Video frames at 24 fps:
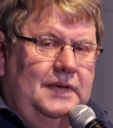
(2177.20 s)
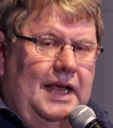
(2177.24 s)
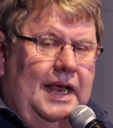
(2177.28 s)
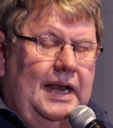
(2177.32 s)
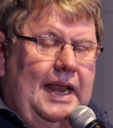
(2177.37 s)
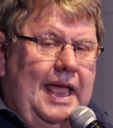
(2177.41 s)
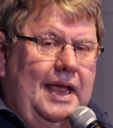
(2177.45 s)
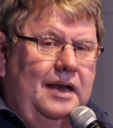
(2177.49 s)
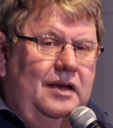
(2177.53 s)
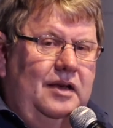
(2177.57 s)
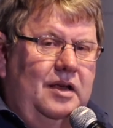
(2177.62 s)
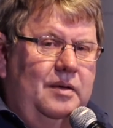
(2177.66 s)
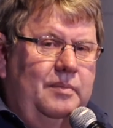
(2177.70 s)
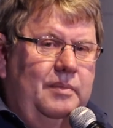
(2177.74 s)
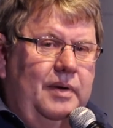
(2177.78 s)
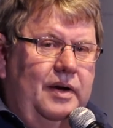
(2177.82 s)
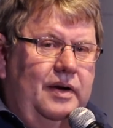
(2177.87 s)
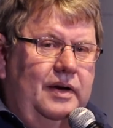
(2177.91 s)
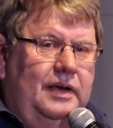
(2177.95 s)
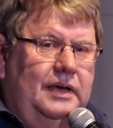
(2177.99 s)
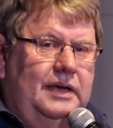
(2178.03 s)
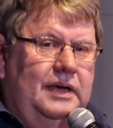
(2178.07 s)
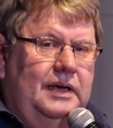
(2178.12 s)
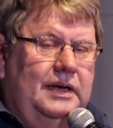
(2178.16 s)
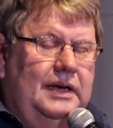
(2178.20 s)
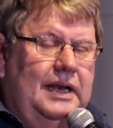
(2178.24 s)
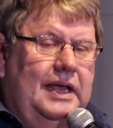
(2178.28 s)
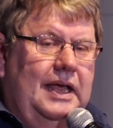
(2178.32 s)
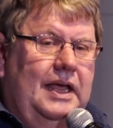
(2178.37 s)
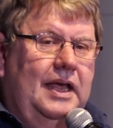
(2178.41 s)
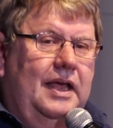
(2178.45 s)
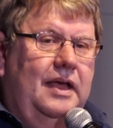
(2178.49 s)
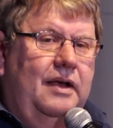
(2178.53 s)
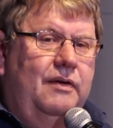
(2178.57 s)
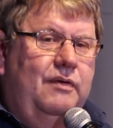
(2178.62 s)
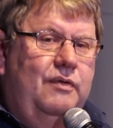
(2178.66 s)
And
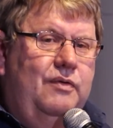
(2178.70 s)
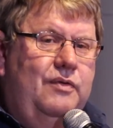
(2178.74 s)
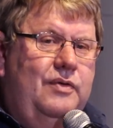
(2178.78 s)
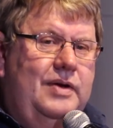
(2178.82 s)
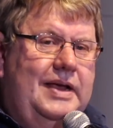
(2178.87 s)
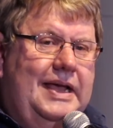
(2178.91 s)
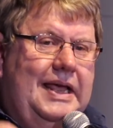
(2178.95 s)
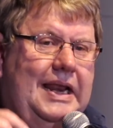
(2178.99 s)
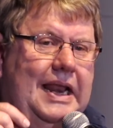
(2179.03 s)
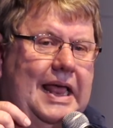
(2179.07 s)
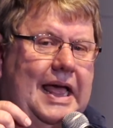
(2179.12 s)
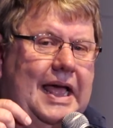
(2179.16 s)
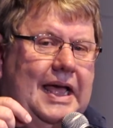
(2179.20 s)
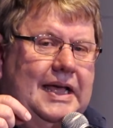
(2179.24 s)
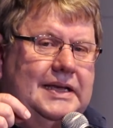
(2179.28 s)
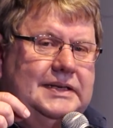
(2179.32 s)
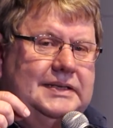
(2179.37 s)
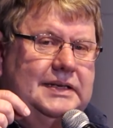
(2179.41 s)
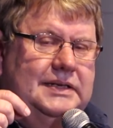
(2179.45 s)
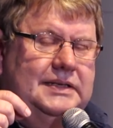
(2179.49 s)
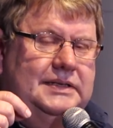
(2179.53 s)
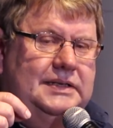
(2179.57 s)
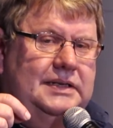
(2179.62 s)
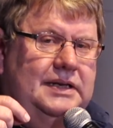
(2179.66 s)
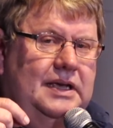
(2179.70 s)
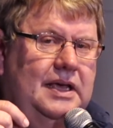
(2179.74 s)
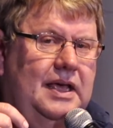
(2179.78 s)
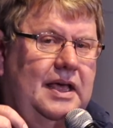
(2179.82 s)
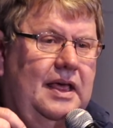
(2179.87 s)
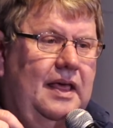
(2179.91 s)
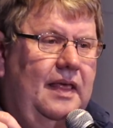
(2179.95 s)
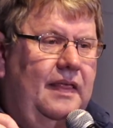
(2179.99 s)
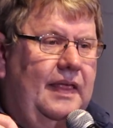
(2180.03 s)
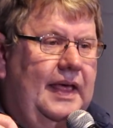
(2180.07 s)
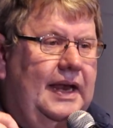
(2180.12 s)
Anglo-American realizes